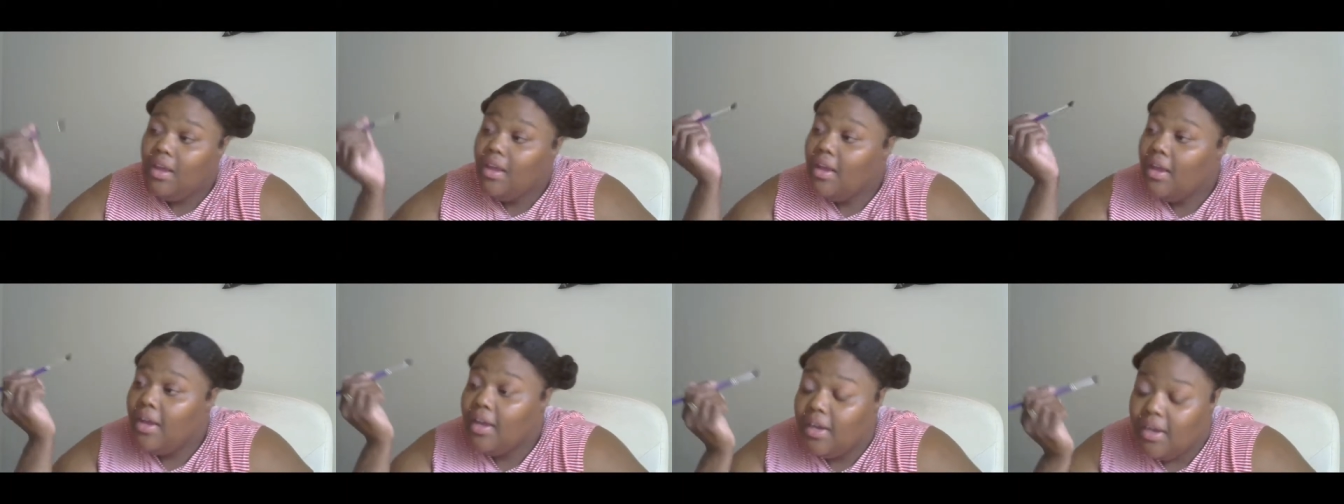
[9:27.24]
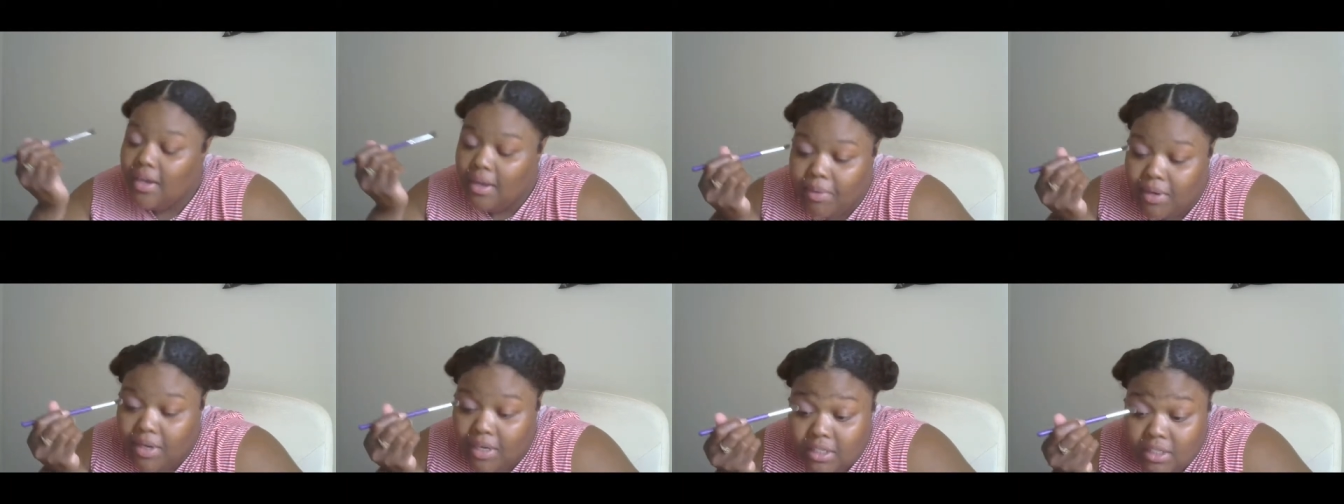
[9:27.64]
And I'm
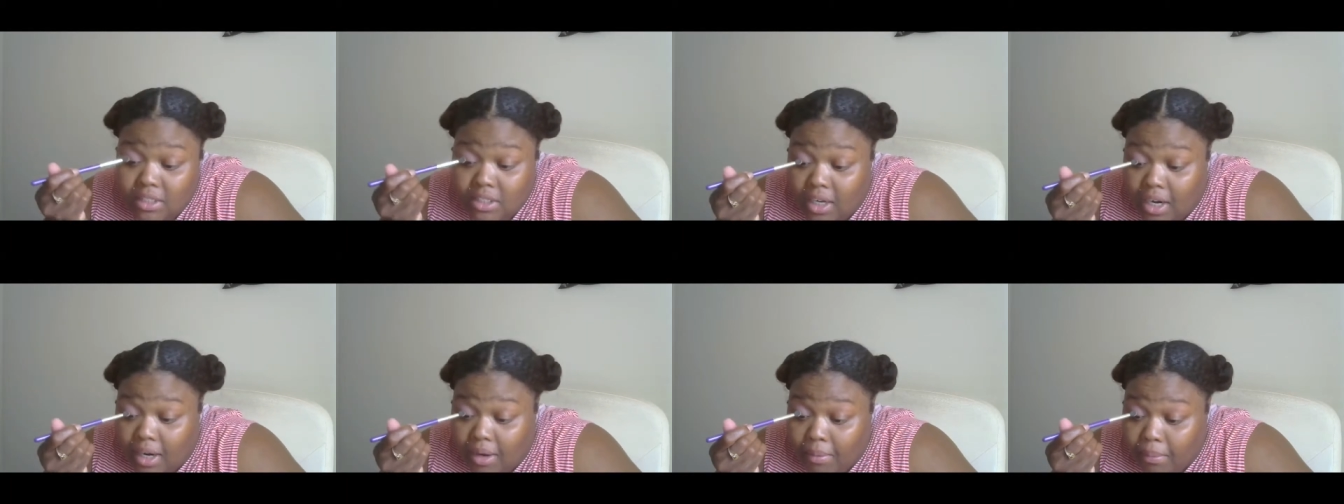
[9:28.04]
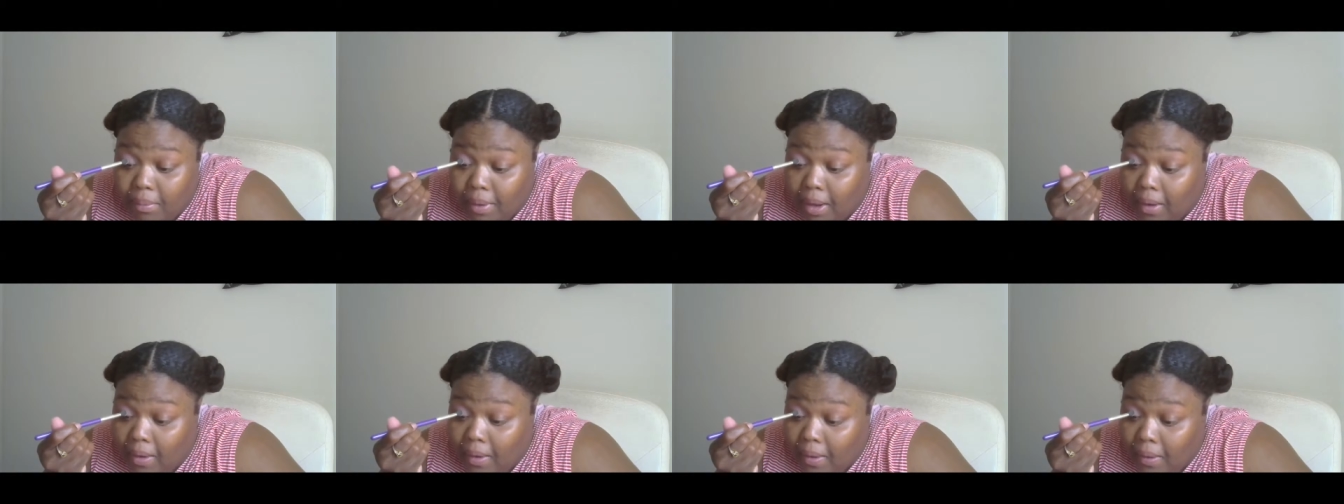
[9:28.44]
going to start
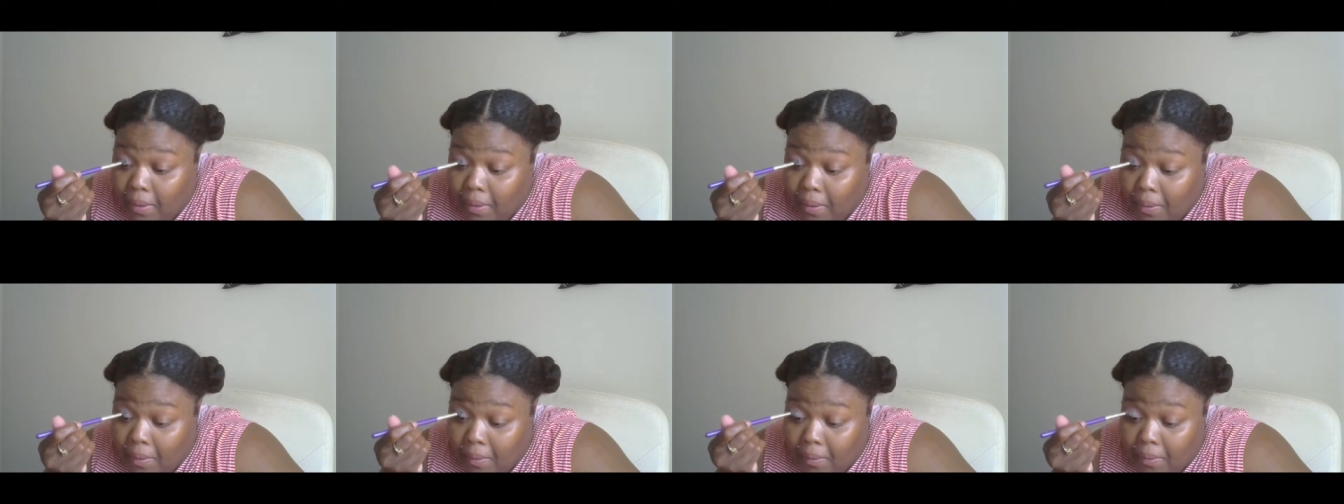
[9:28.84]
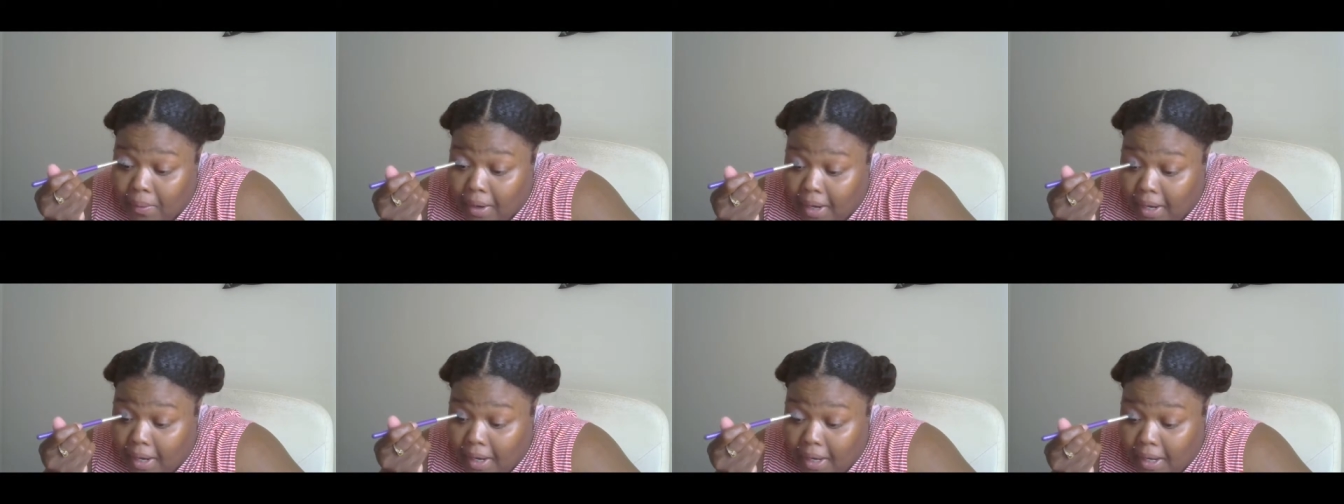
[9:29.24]
about
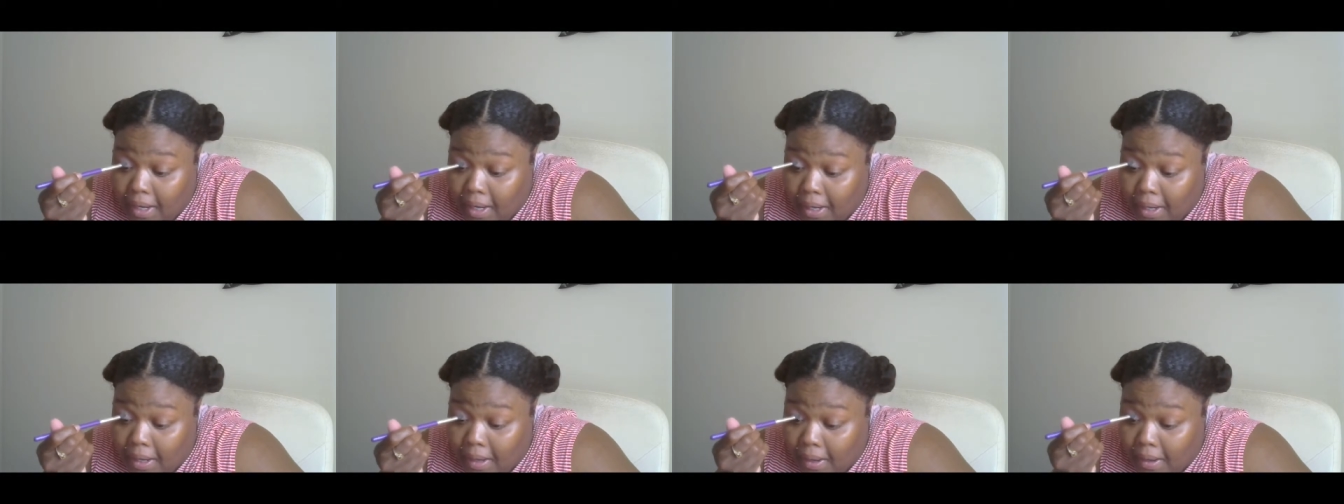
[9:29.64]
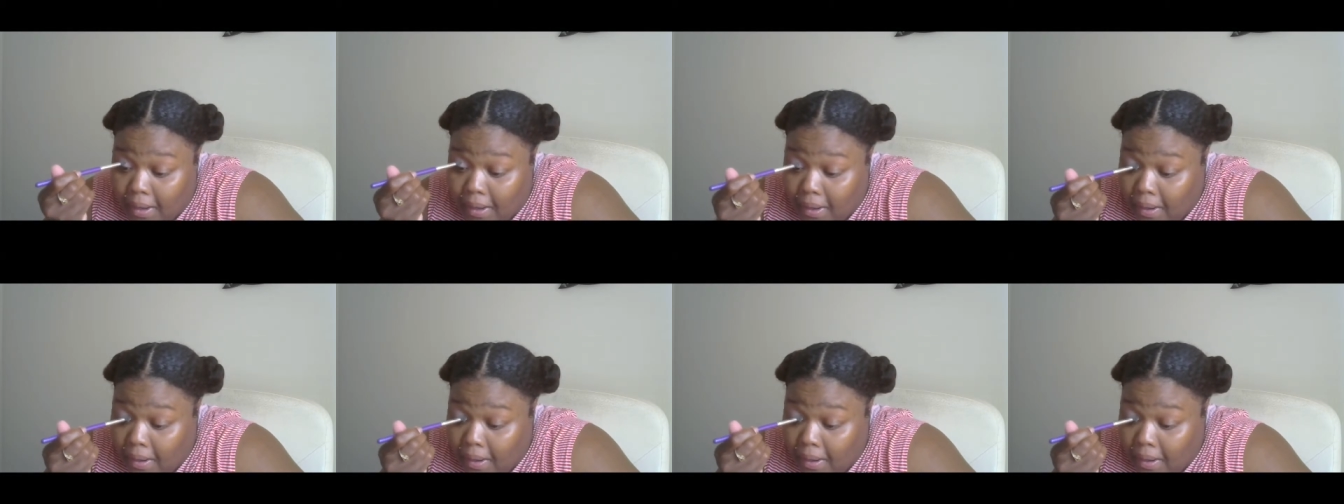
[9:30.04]
right here